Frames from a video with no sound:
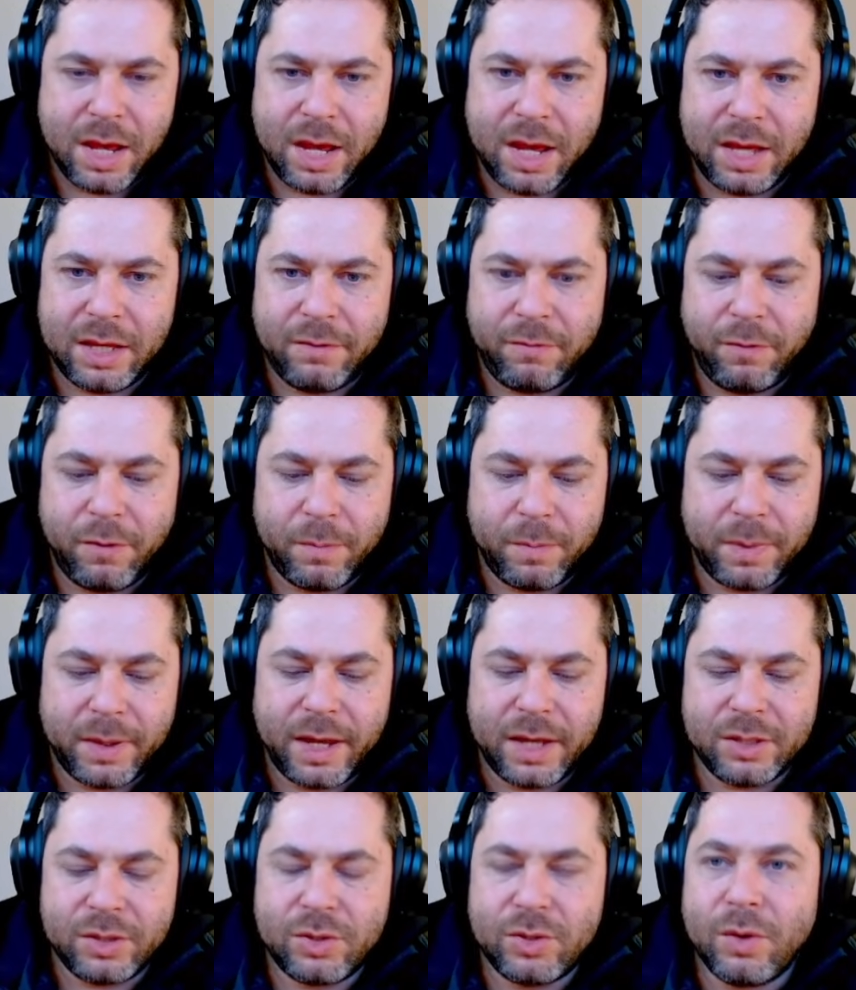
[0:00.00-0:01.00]
and if you
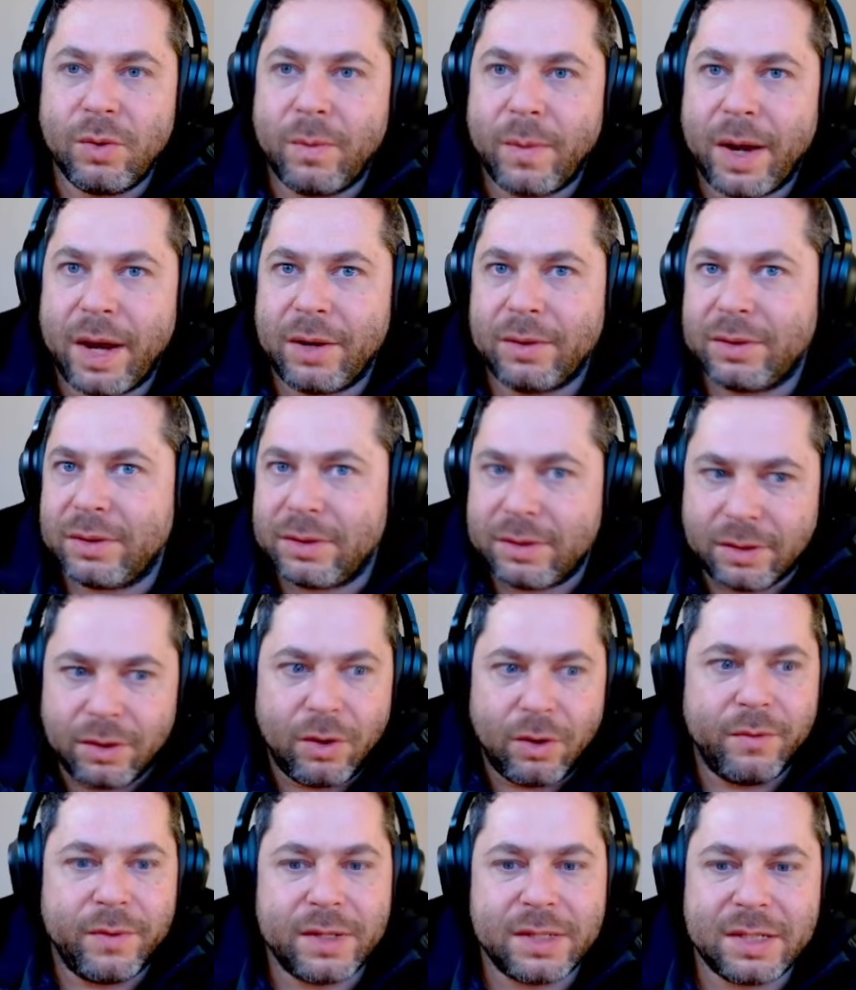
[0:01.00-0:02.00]
play zoom out,
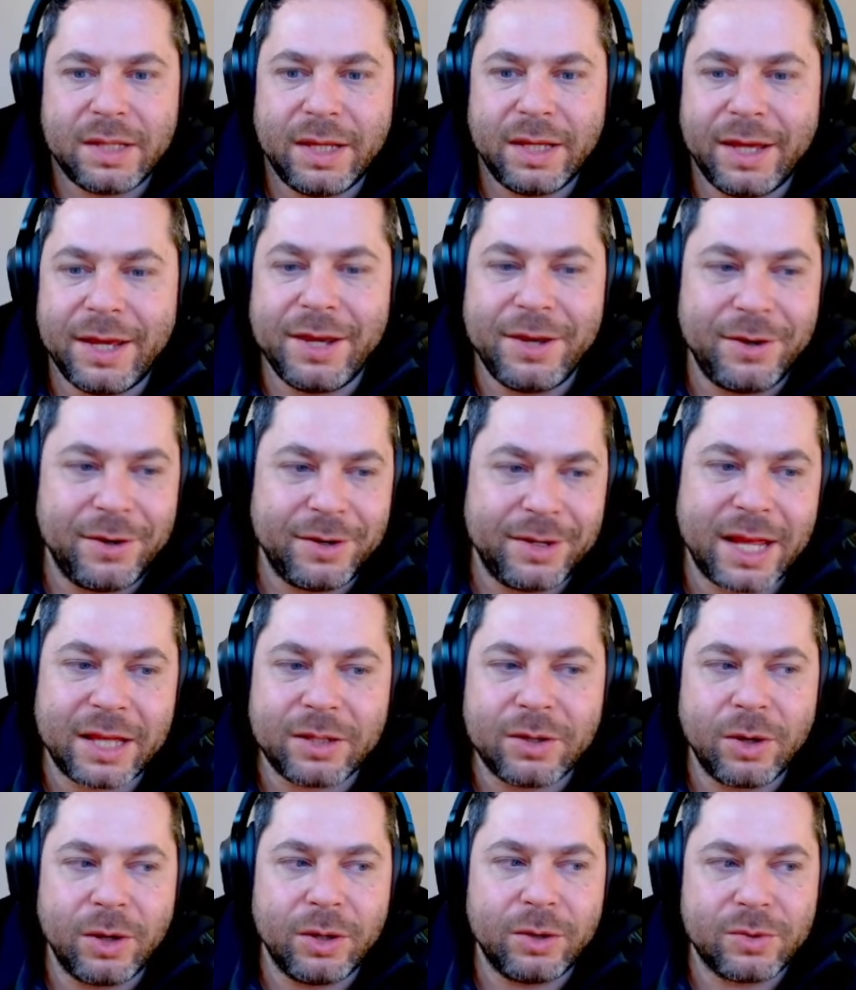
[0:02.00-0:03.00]
obviously you're
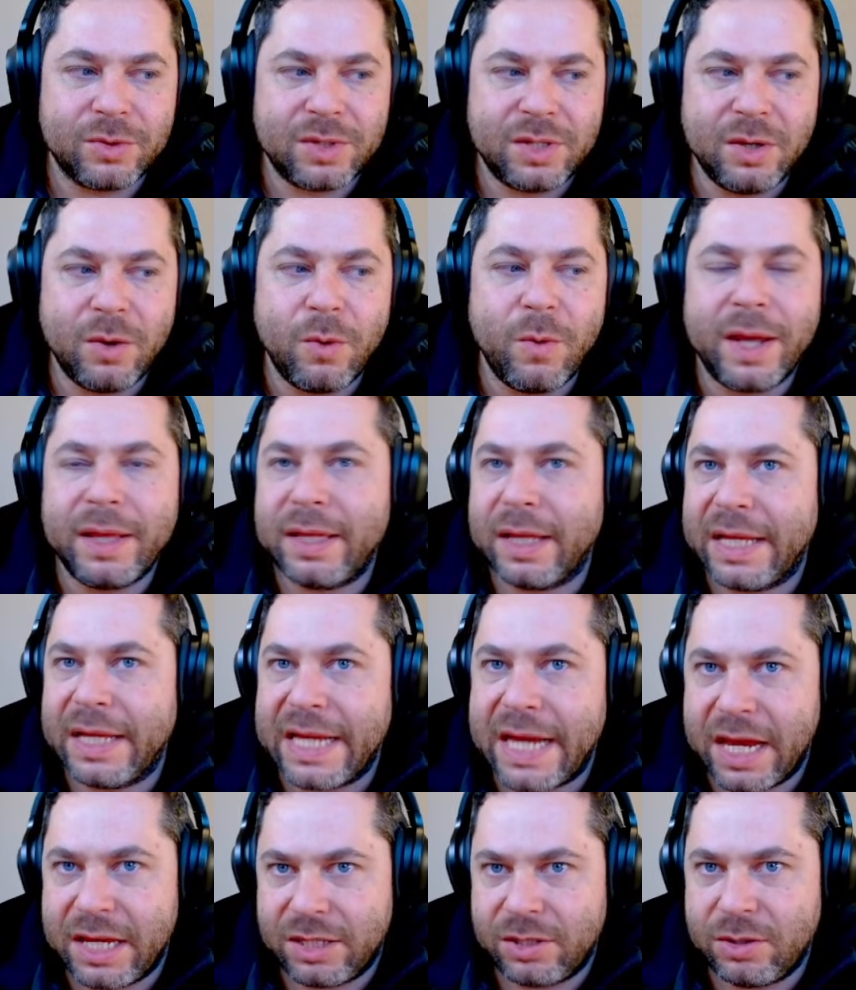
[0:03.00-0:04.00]
not going to see when the
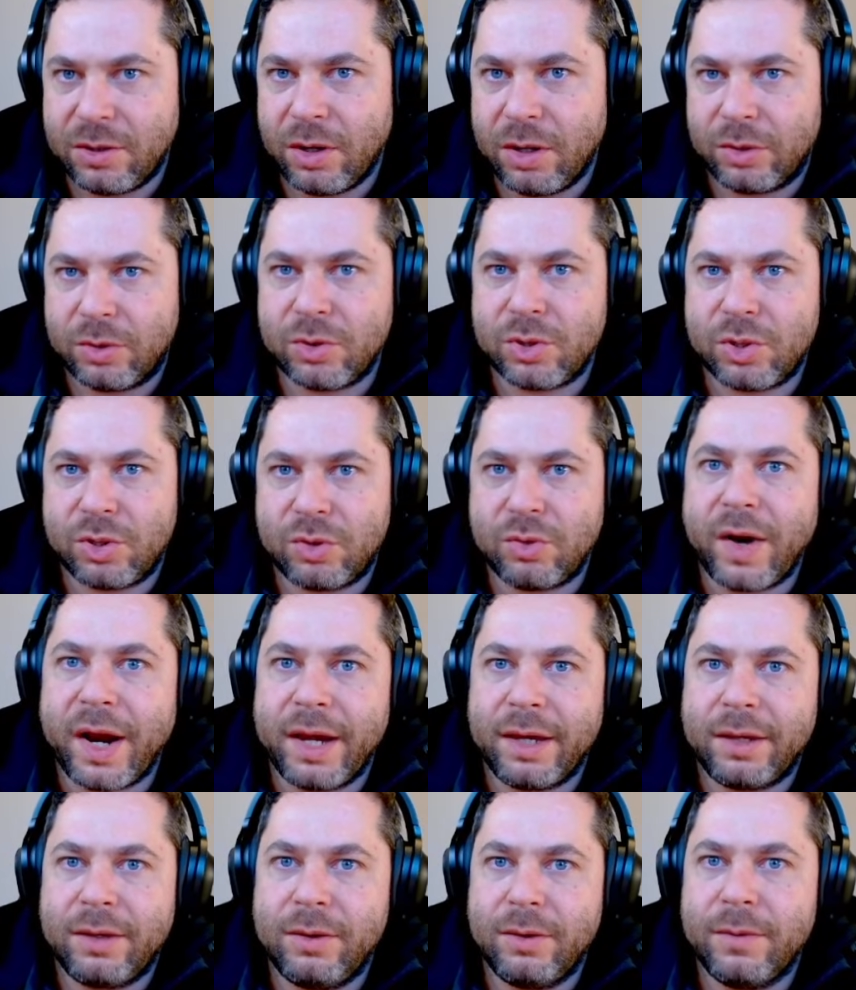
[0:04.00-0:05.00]
Neya is going to
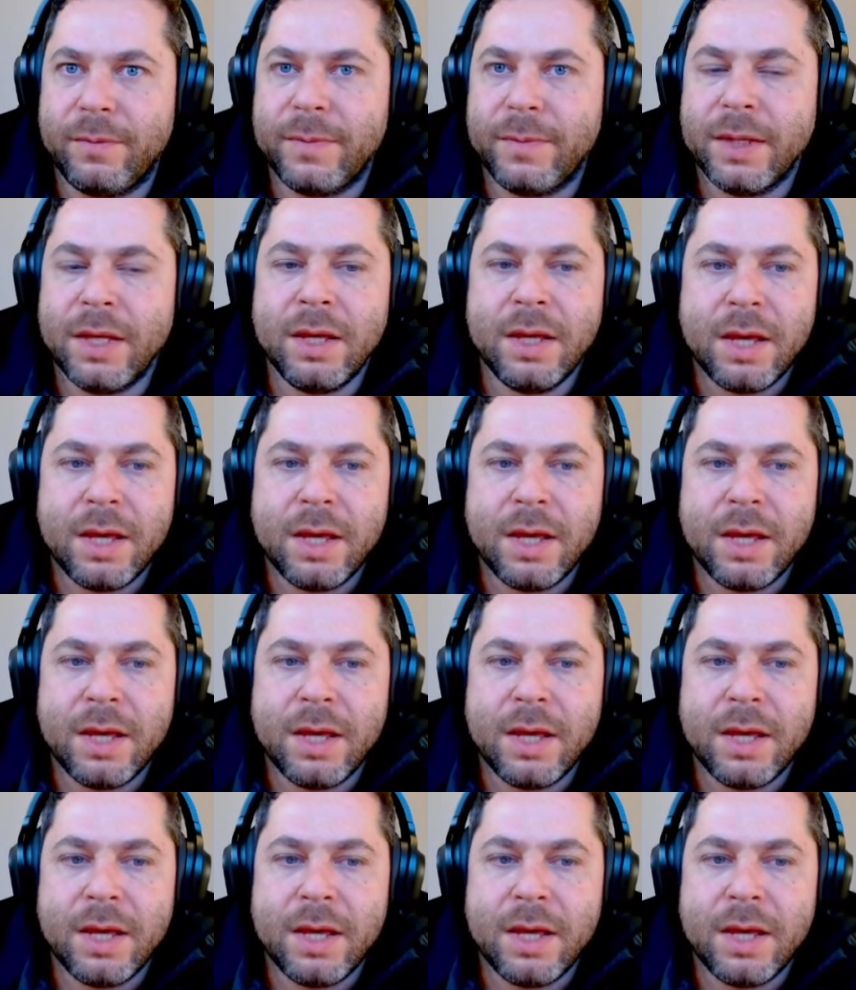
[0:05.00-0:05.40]
strike you.